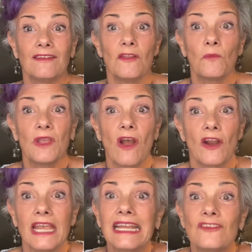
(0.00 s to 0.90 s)
and that we
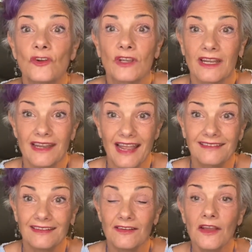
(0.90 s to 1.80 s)
are
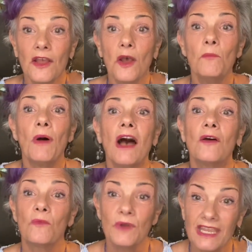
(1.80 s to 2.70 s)
interconnected,
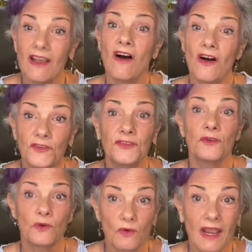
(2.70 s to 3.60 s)
but we also
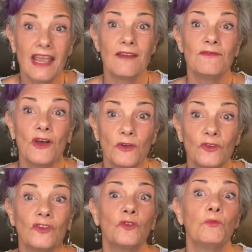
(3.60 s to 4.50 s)
crave those
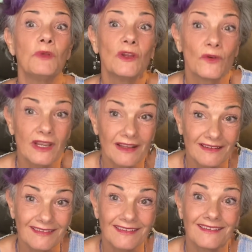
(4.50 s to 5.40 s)

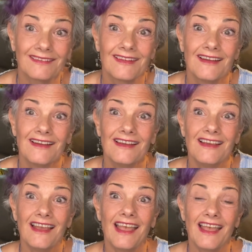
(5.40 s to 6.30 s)
experiences.
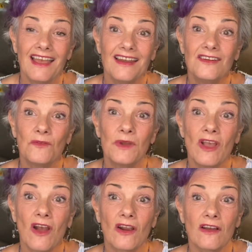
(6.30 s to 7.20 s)
And we
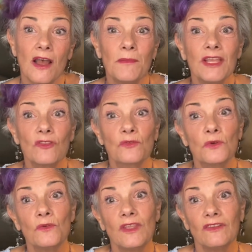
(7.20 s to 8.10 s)
are coming
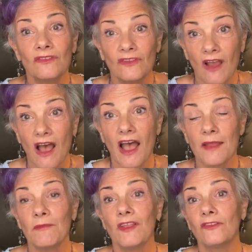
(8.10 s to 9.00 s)
through this
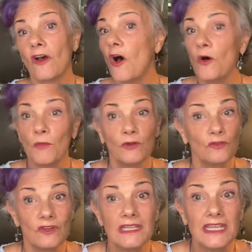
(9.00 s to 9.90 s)
time, this
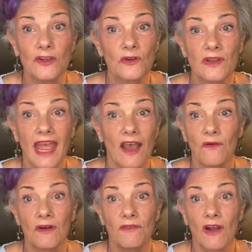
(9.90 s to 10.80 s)
almost a year
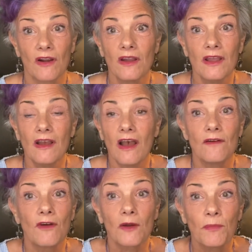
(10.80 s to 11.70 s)
now
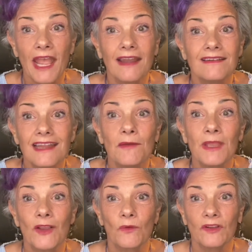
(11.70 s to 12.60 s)
of our
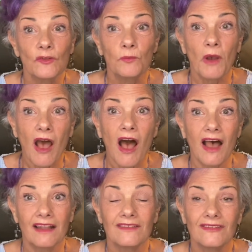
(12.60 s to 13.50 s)
pandemic
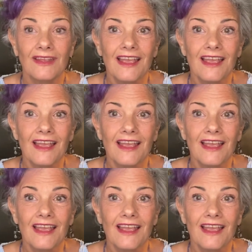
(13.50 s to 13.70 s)
response,